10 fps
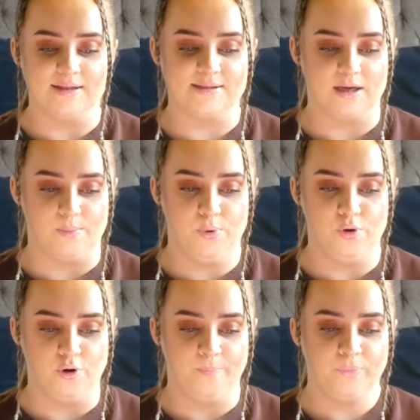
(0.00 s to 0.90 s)
in
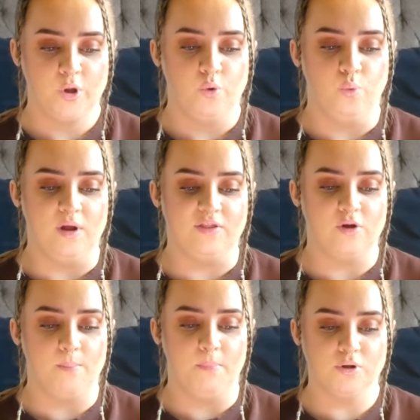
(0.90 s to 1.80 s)
Singapore with
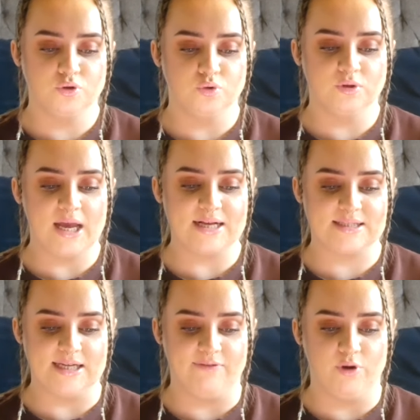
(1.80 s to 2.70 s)
mottled
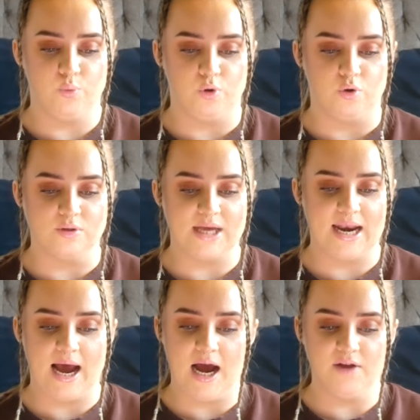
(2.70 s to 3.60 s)
exterior walls
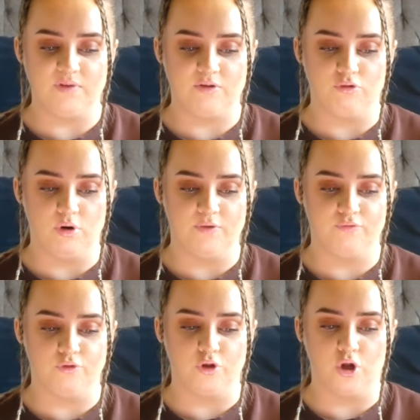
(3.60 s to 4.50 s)
and ivy crawling
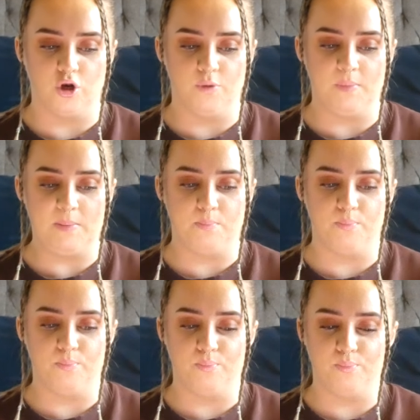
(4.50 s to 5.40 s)
through the gloomy
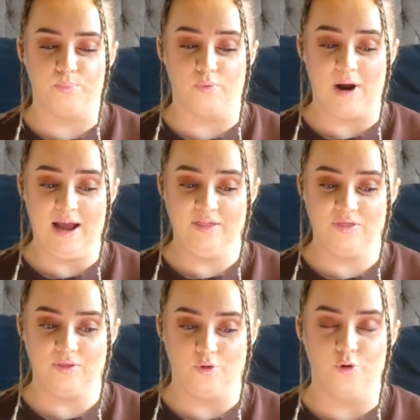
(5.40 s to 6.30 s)
breath
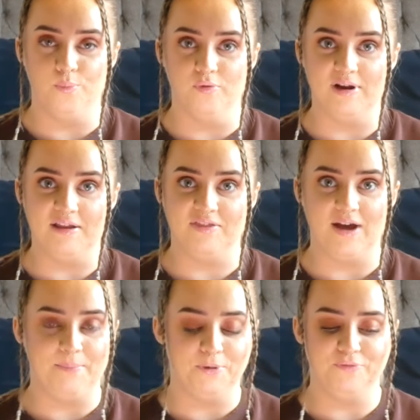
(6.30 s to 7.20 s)
or breathe.
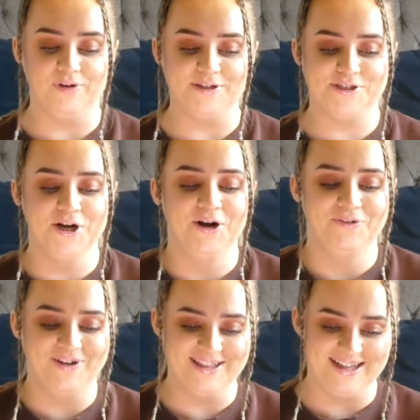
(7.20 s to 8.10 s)
I'm not really sure
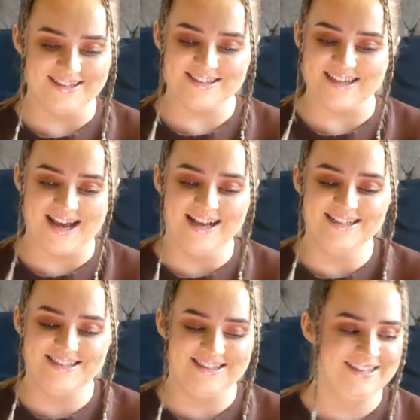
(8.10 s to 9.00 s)
what that
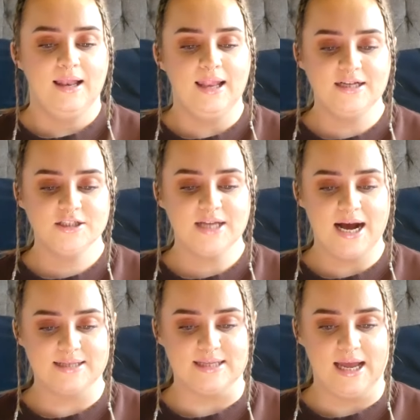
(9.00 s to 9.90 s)
says. Legend
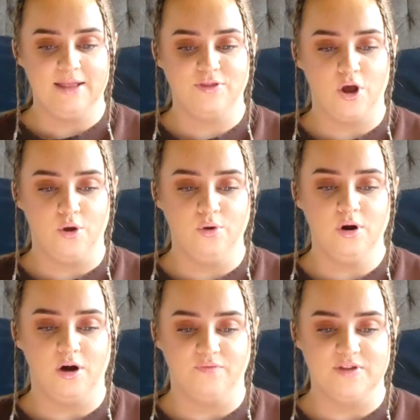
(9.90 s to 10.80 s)
has it the owner
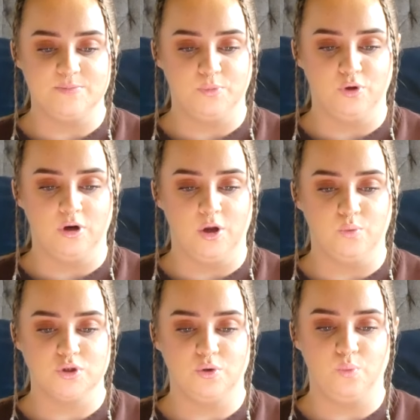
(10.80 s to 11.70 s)
of this bungalow
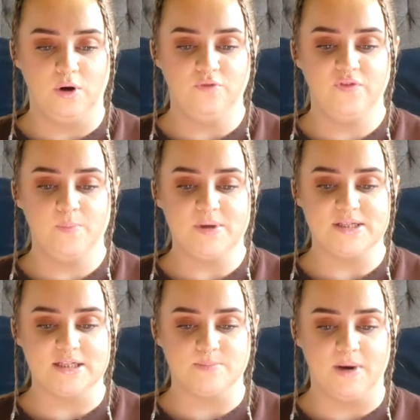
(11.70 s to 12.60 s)
was a wealthy
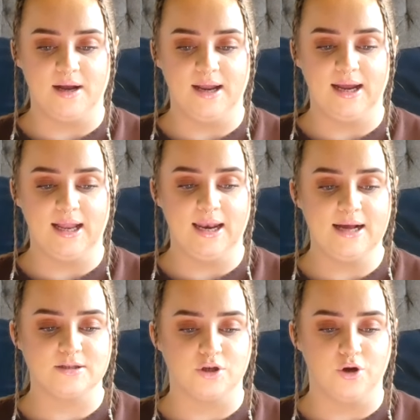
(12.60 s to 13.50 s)
businessman and
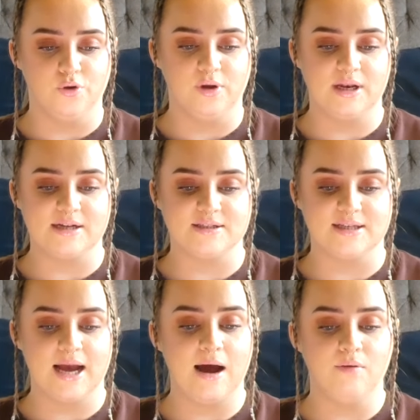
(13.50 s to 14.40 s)
collector who collected
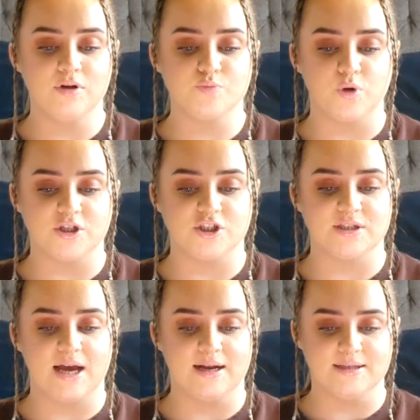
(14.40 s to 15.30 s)
countless
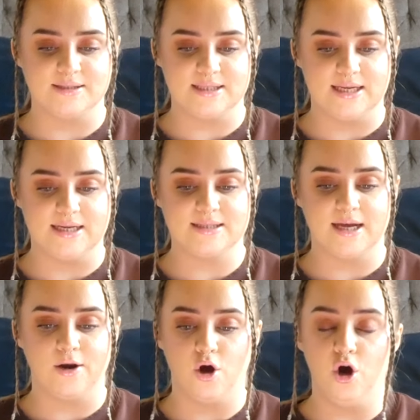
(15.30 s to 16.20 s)
precious antiques
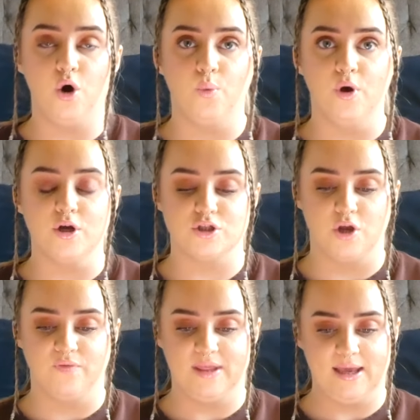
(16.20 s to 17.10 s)
and artworks
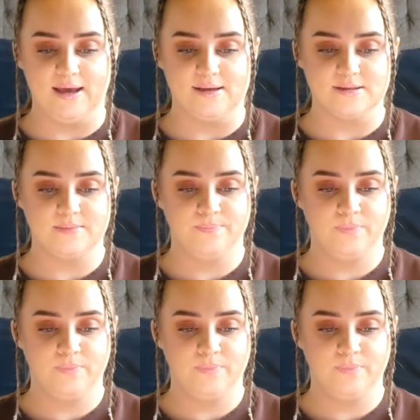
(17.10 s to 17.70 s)
over the years.